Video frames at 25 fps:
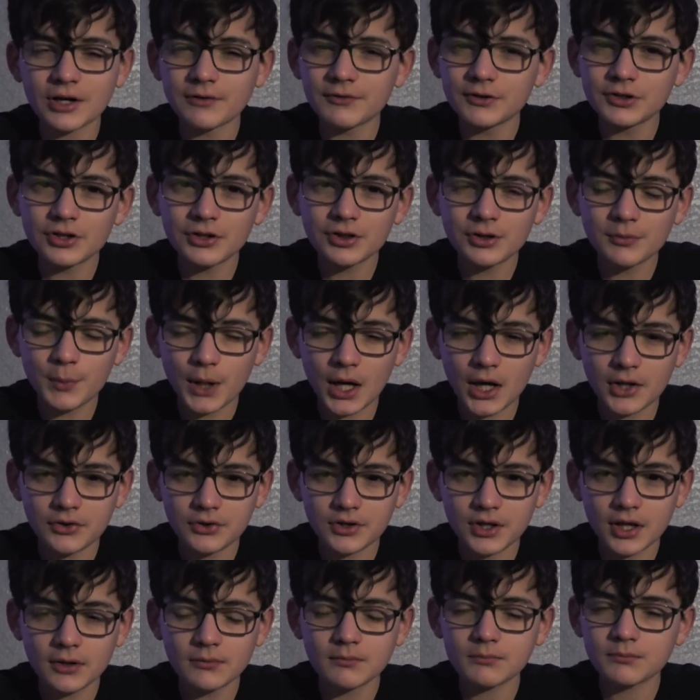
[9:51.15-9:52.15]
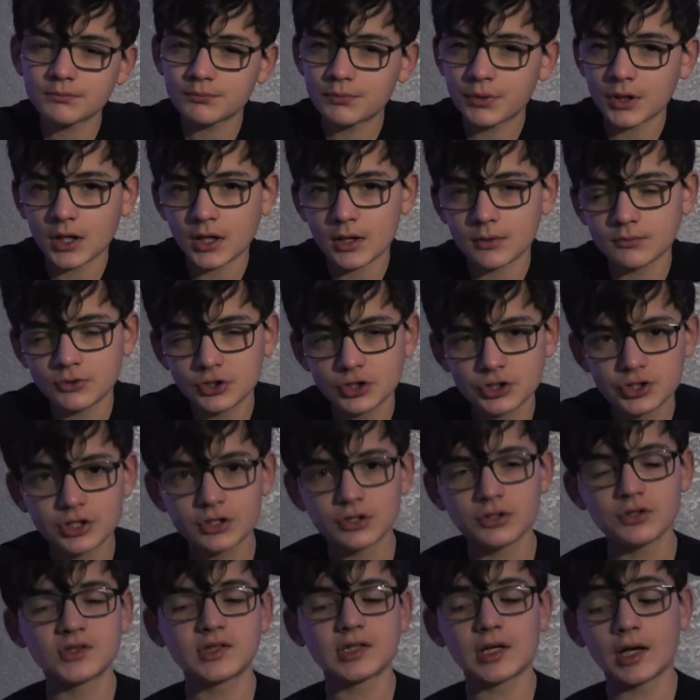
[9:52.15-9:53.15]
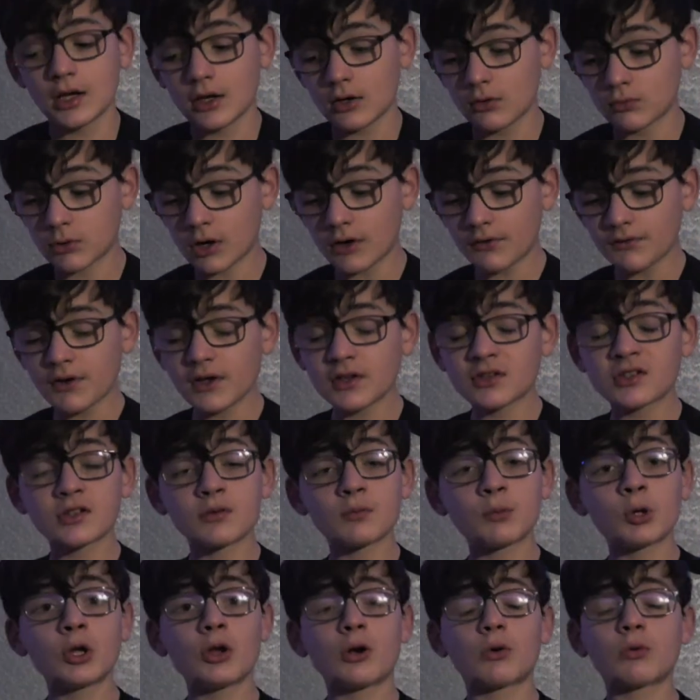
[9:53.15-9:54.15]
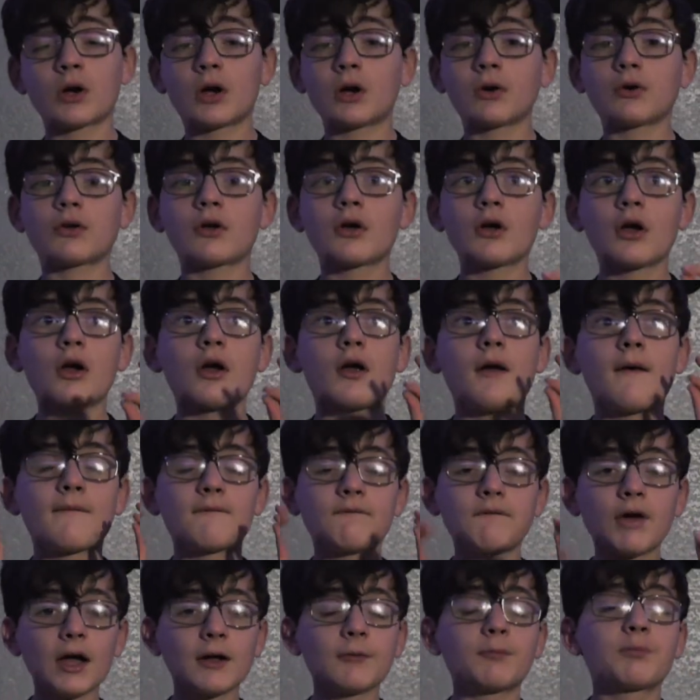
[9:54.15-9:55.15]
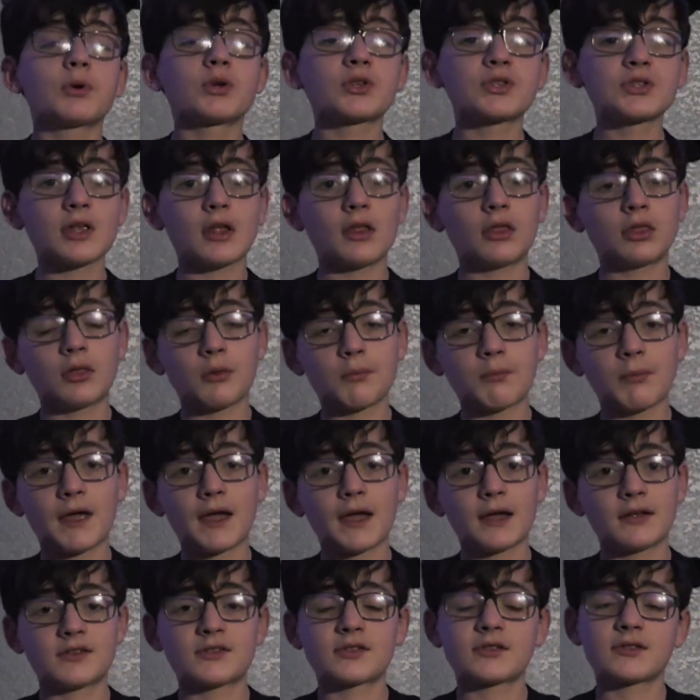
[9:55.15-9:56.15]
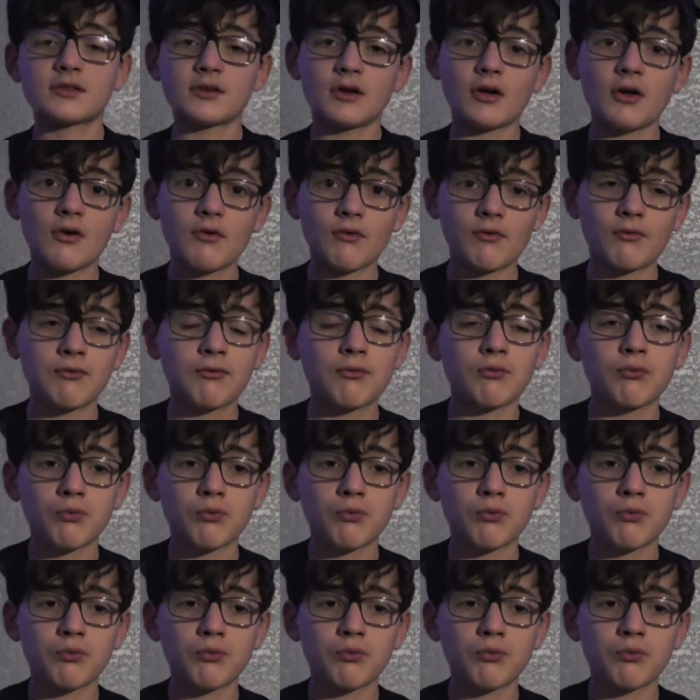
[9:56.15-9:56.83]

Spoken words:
I haven't done the math yet, but I'm just gonna say a rough estimate around 5% the mass of